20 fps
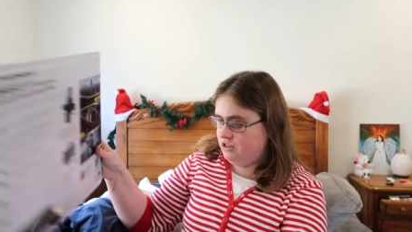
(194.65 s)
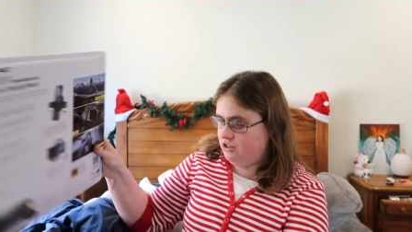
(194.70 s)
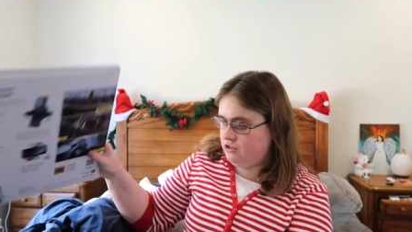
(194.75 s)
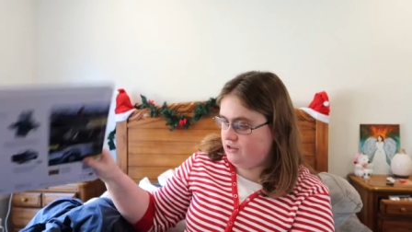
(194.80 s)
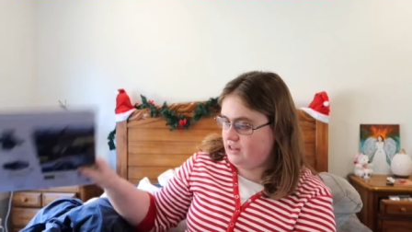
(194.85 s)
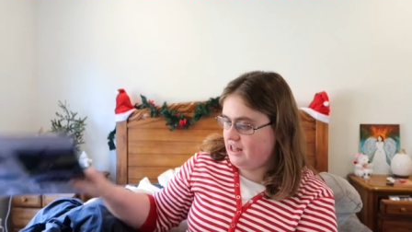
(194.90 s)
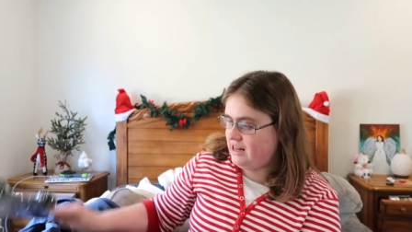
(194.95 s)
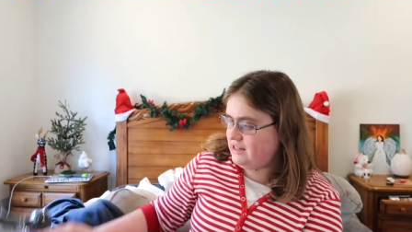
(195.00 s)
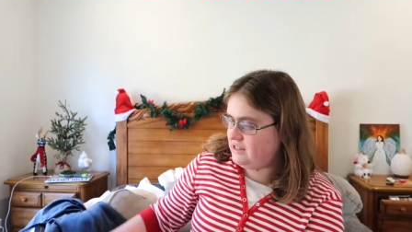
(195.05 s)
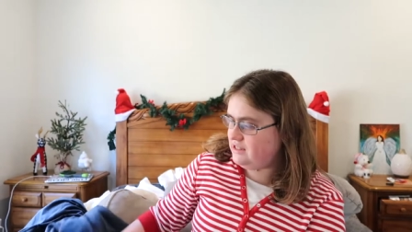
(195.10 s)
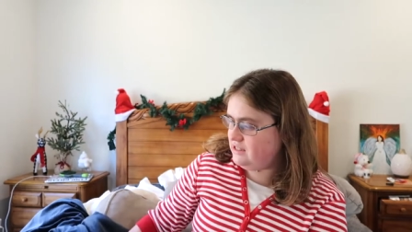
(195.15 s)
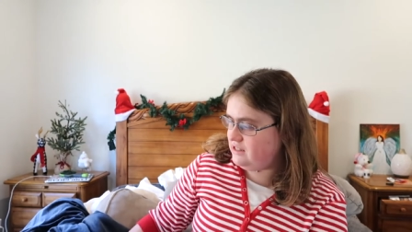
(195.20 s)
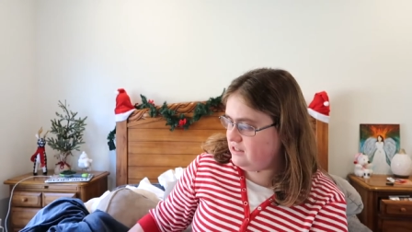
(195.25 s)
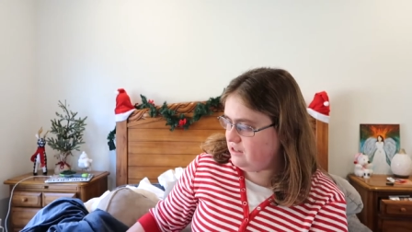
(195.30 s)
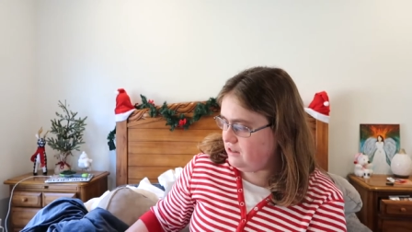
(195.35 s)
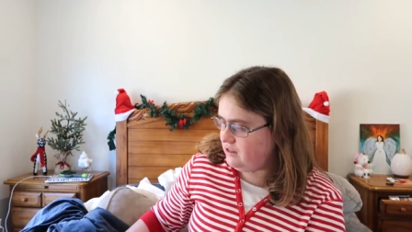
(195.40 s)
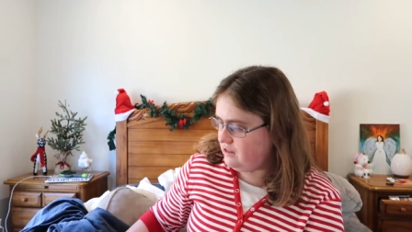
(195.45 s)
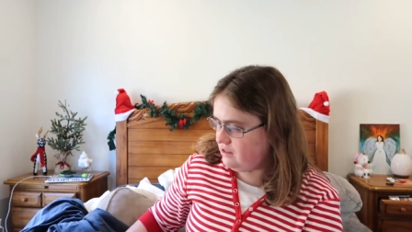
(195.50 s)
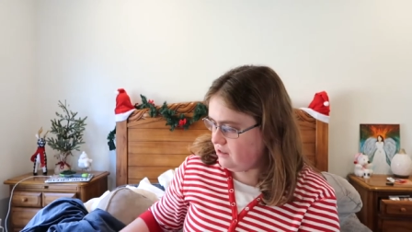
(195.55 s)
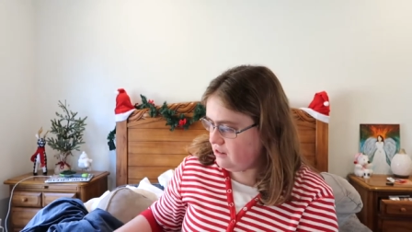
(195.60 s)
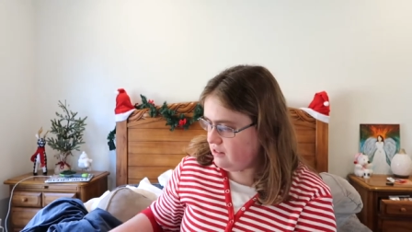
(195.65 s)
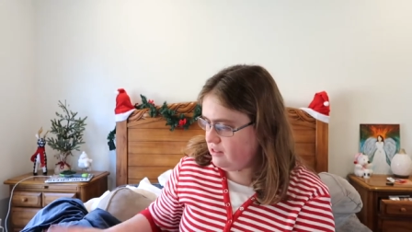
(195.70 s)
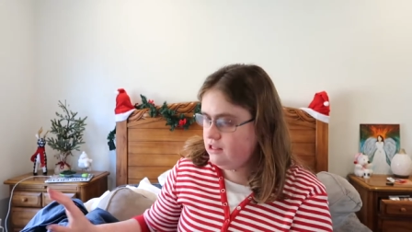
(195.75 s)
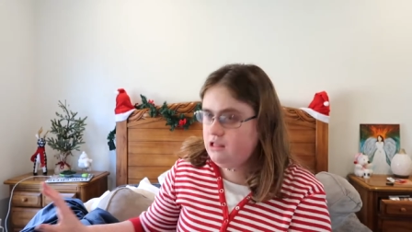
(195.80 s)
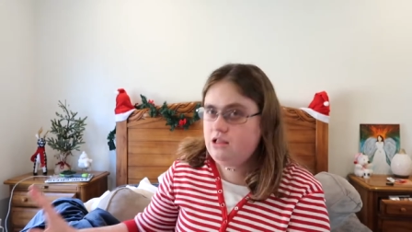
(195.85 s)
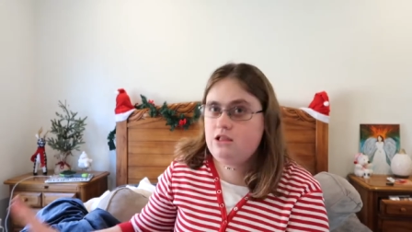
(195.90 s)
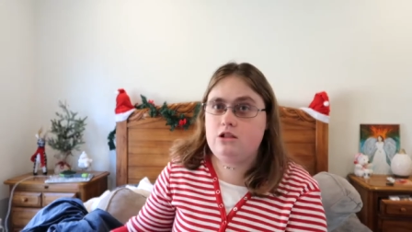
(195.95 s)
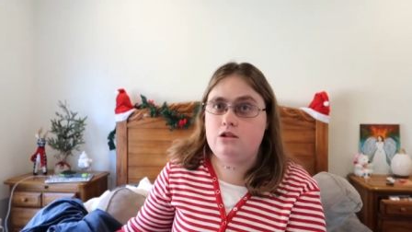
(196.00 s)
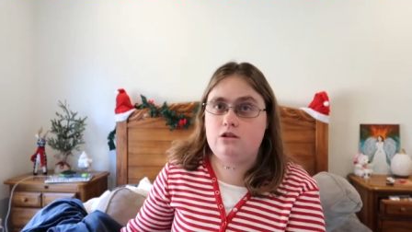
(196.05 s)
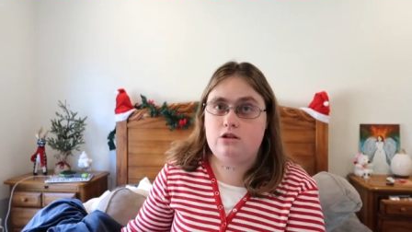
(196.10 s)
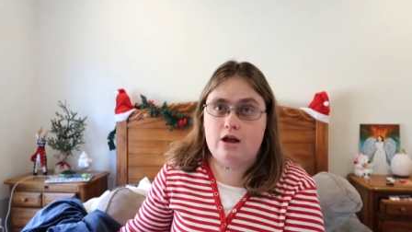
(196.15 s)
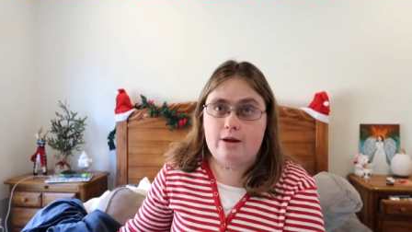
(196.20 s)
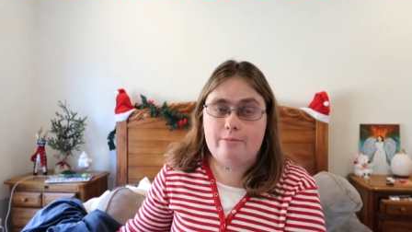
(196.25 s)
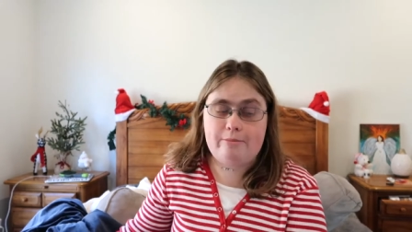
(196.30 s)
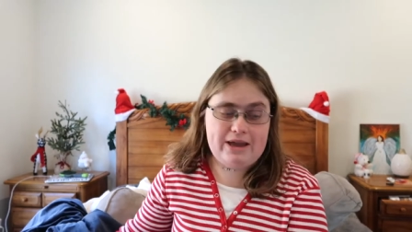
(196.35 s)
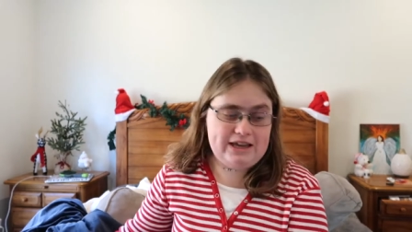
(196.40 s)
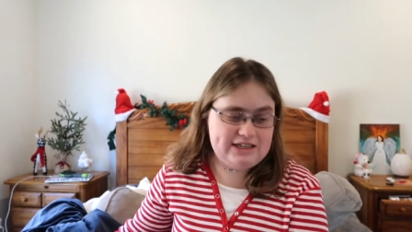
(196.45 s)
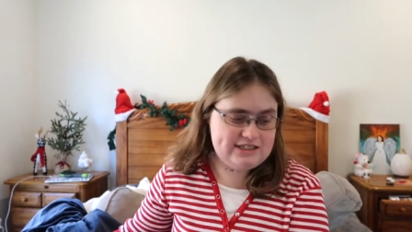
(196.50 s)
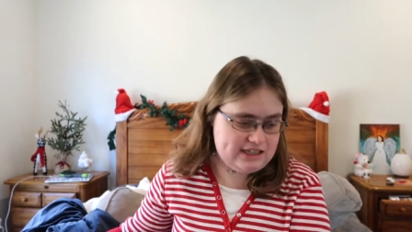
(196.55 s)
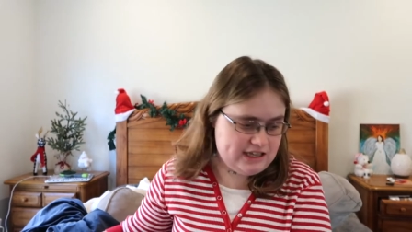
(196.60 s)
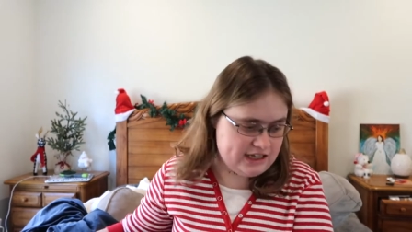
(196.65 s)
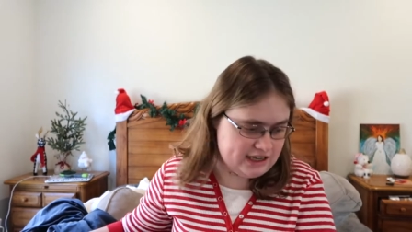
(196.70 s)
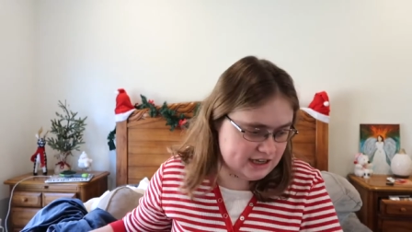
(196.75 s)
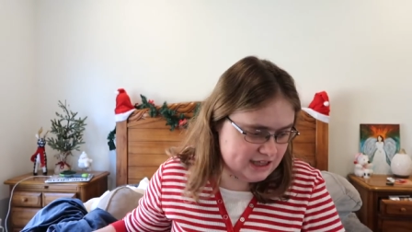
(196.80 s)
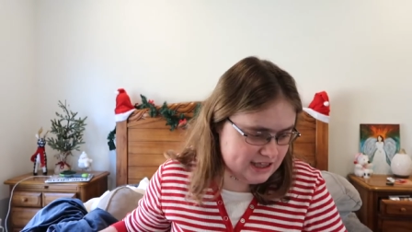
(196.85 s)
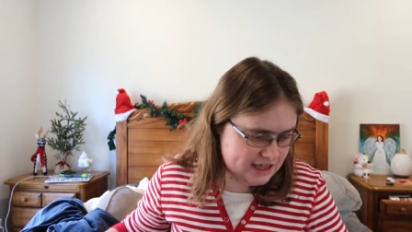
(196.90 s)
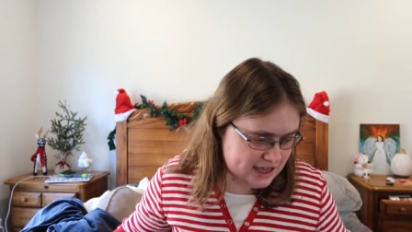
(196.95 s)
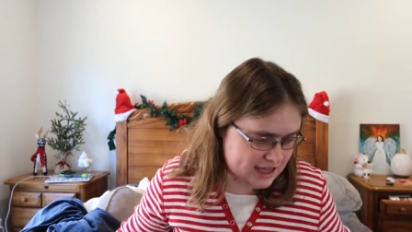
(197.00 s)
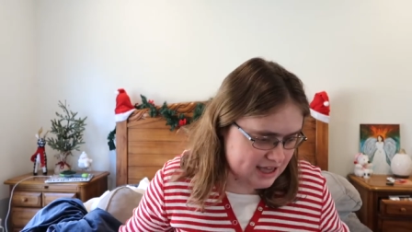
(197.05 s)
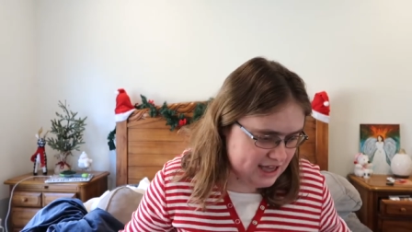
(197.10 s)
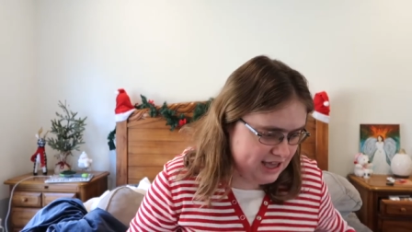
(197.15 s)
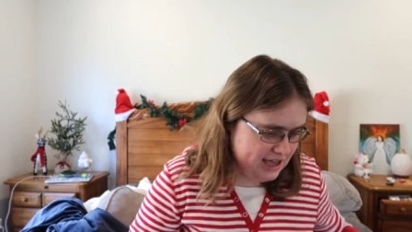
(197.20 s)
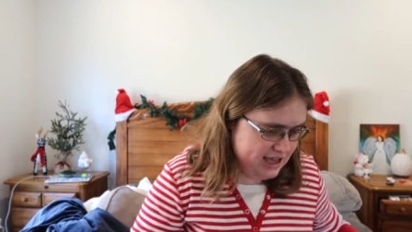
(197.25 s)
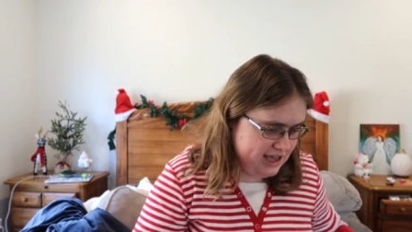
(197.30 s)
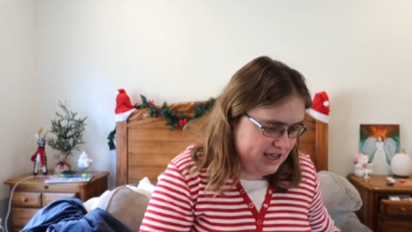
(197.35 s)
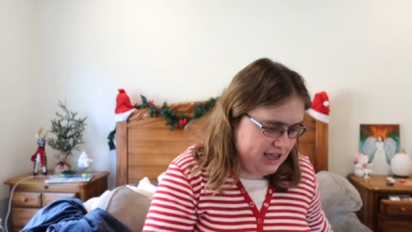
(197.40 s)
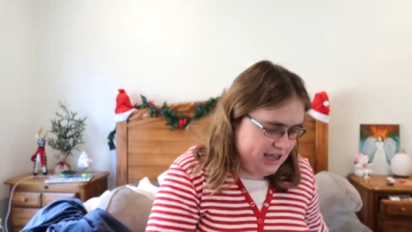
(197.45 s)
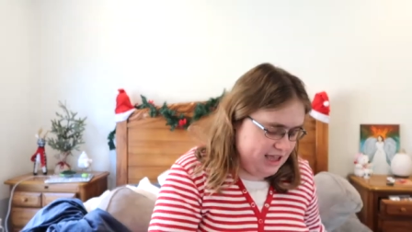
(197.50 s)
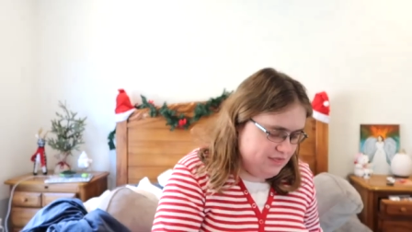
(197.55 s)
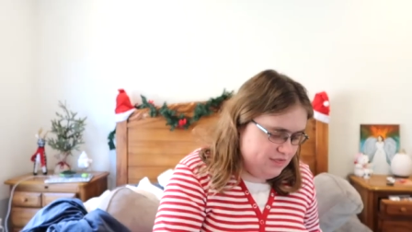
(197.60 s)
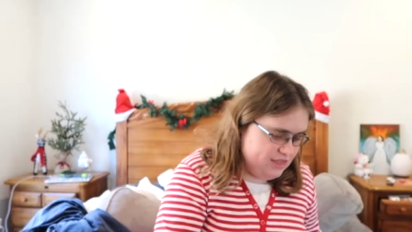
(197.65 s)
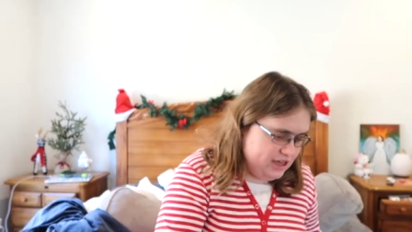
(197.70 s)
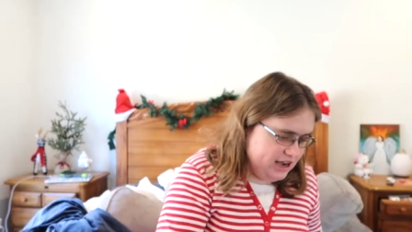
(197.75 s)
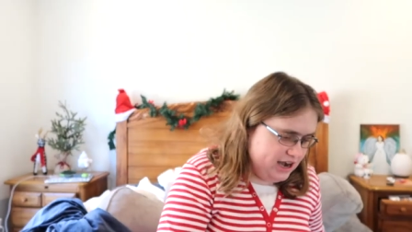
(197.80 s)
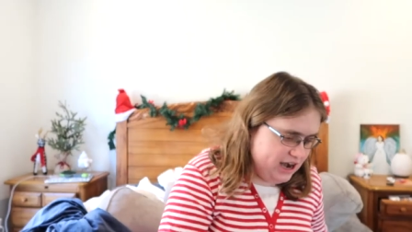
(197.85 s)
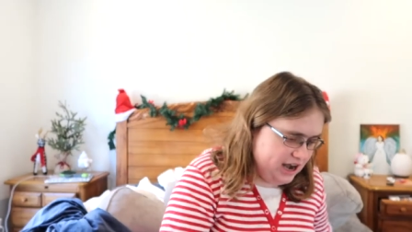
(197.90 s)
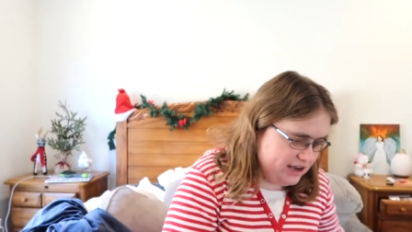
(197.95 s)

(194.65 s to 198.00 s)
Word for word: So that's amazing. And then